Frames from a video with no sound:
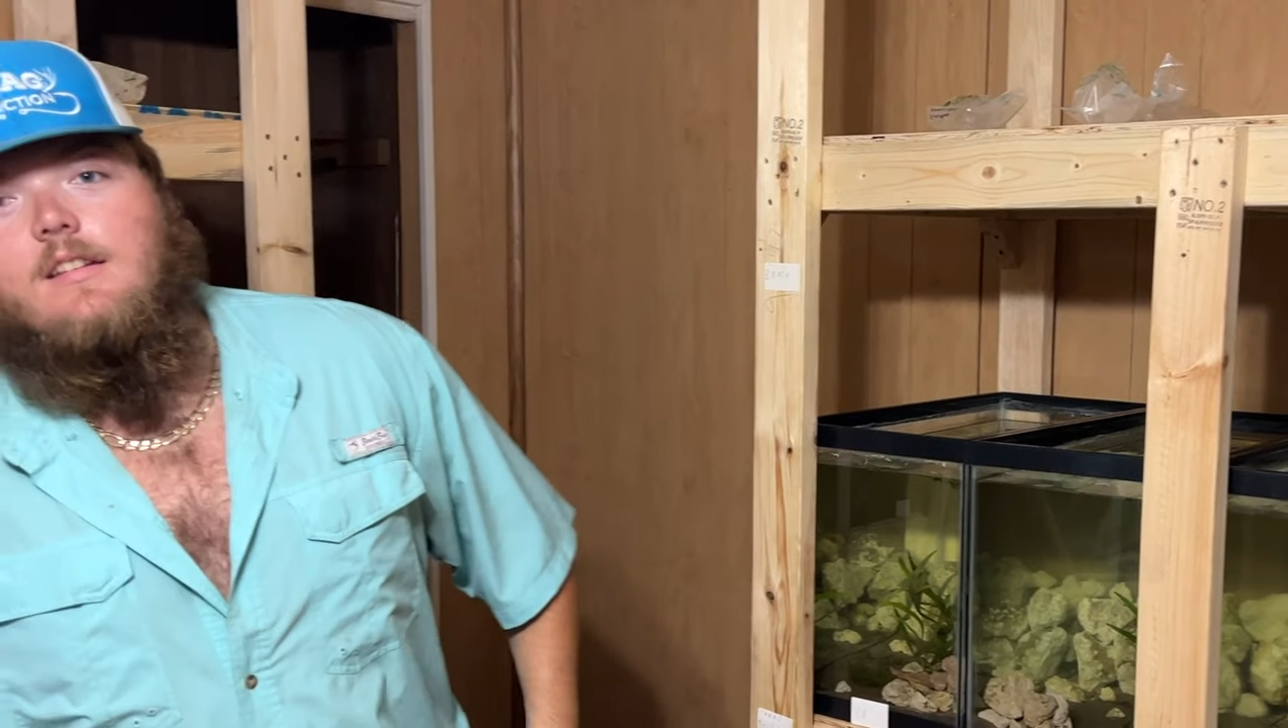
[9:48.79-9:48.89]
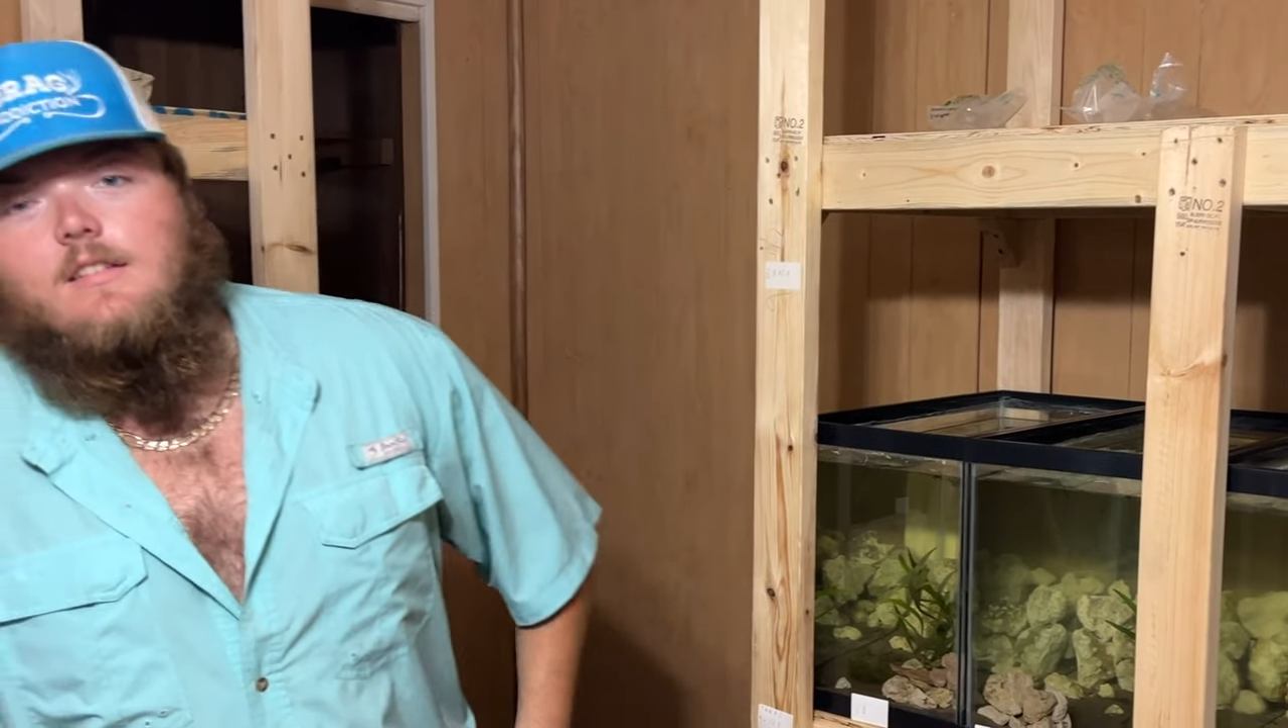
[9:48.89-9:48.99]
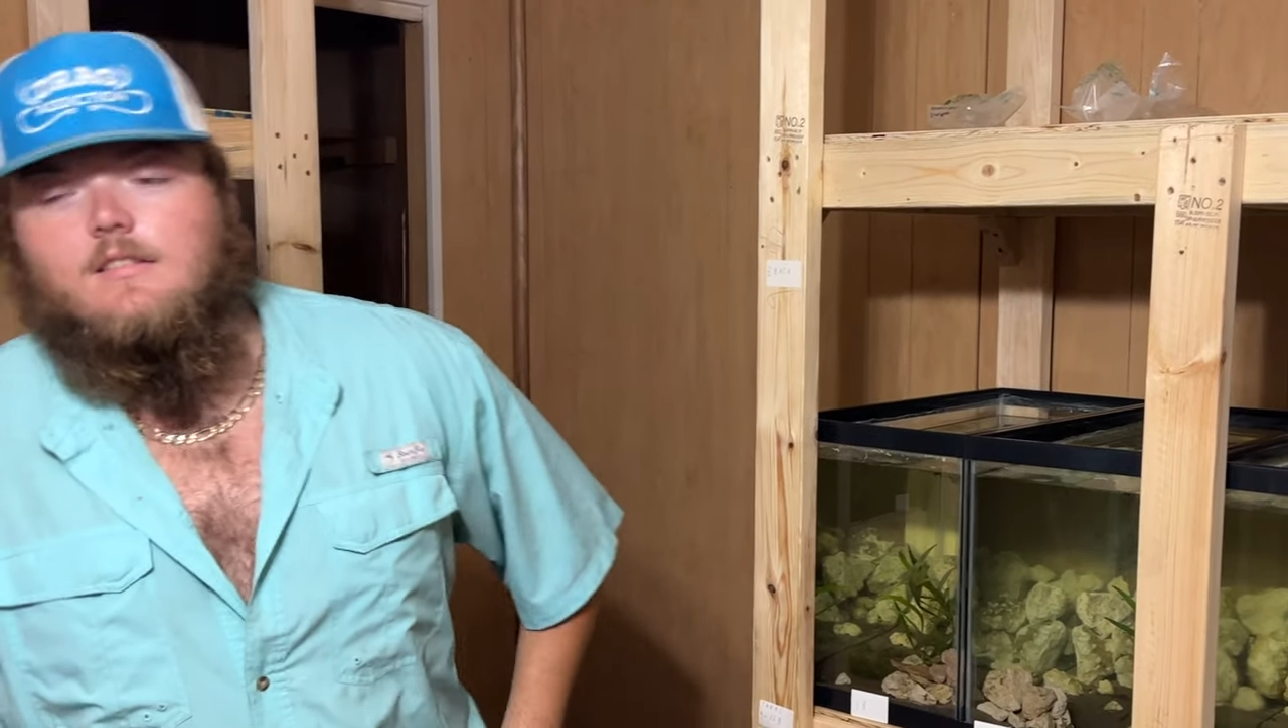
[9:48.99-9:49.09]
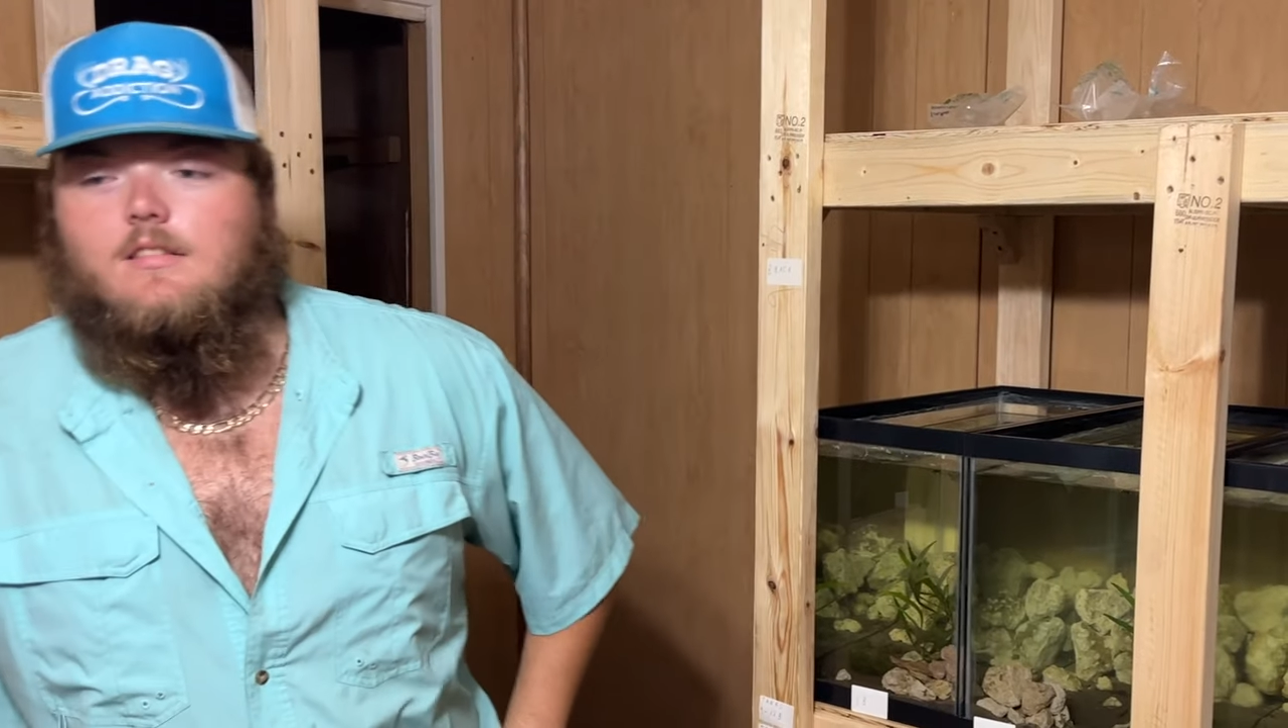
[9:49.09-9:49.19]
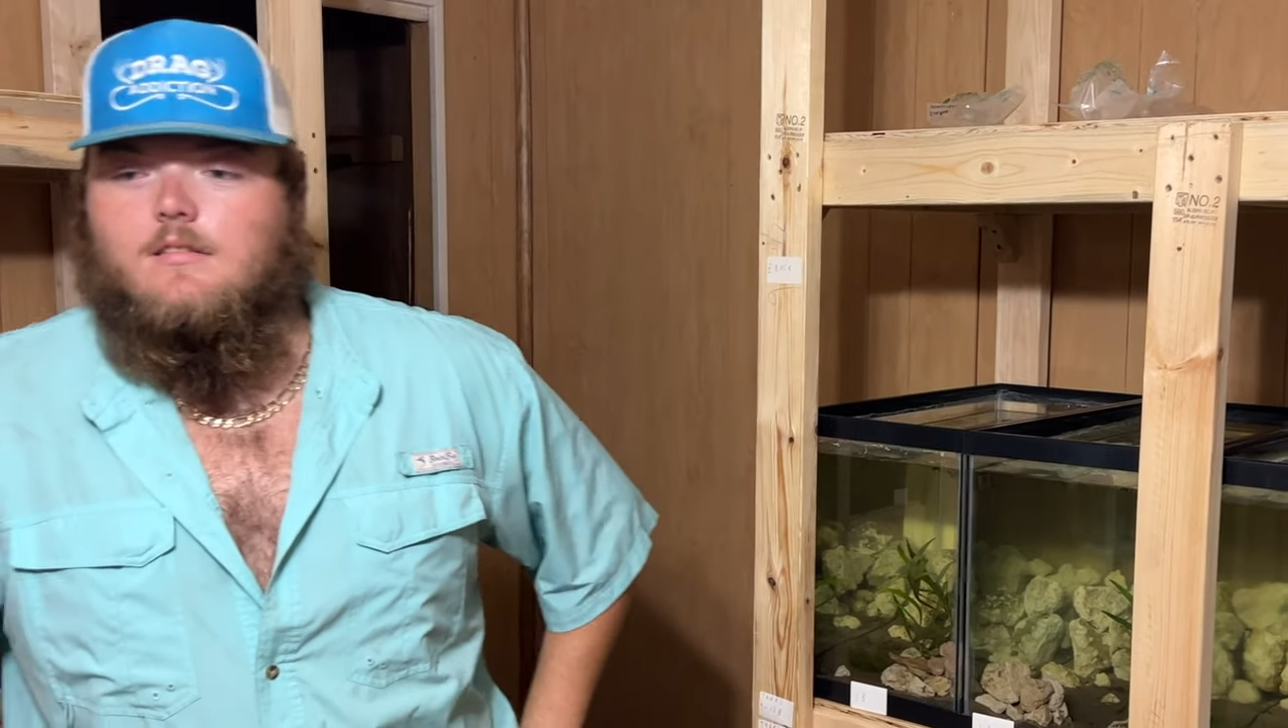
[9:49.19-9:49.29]

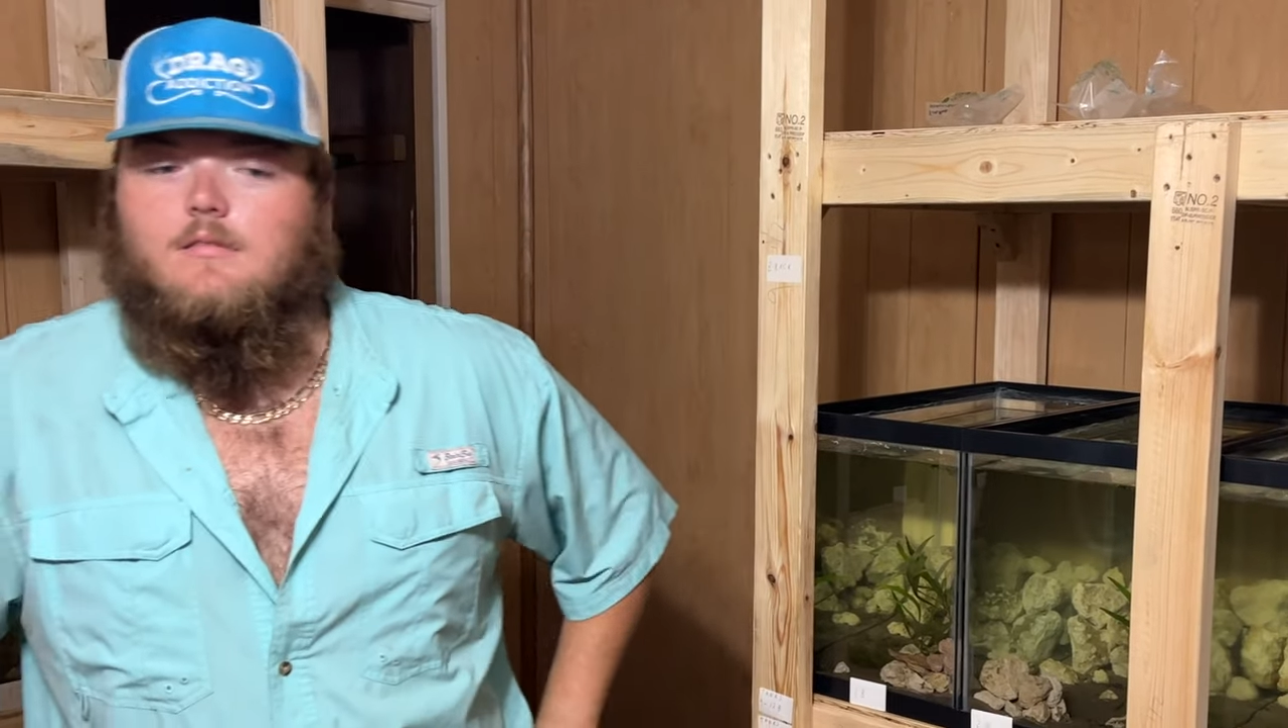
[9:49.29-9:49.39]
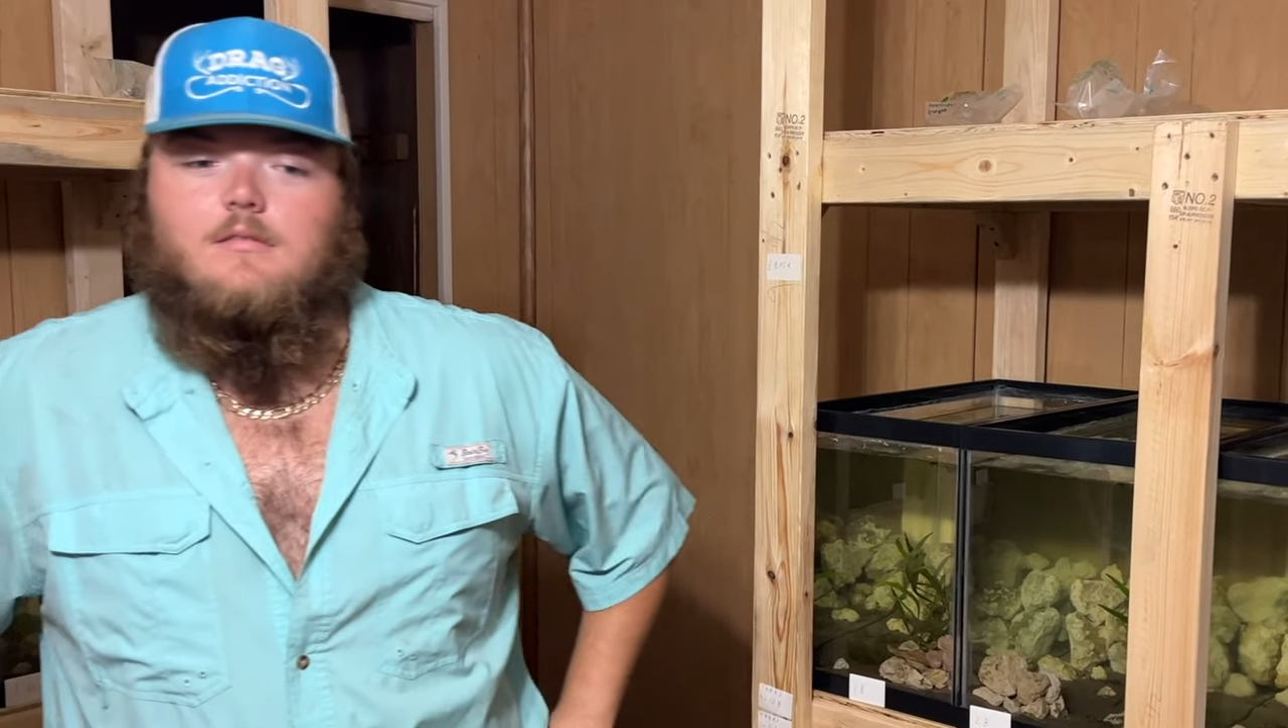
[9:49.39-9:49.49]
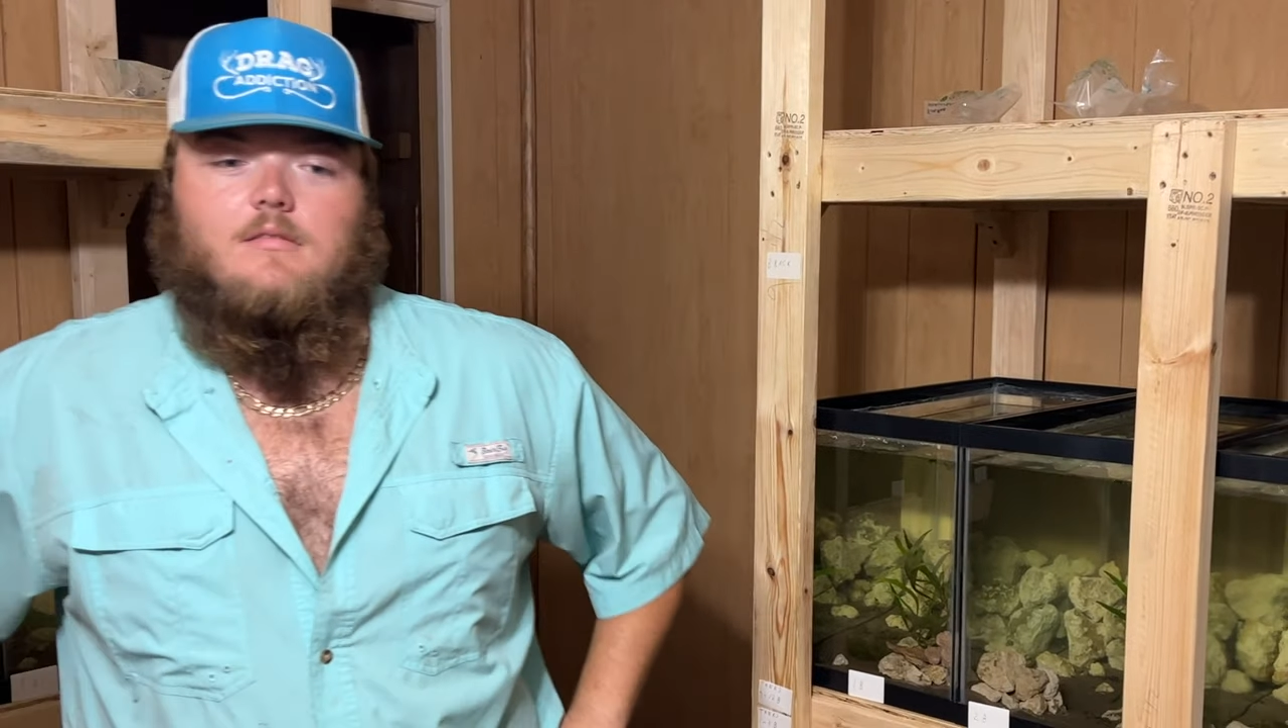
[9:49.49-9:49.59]
So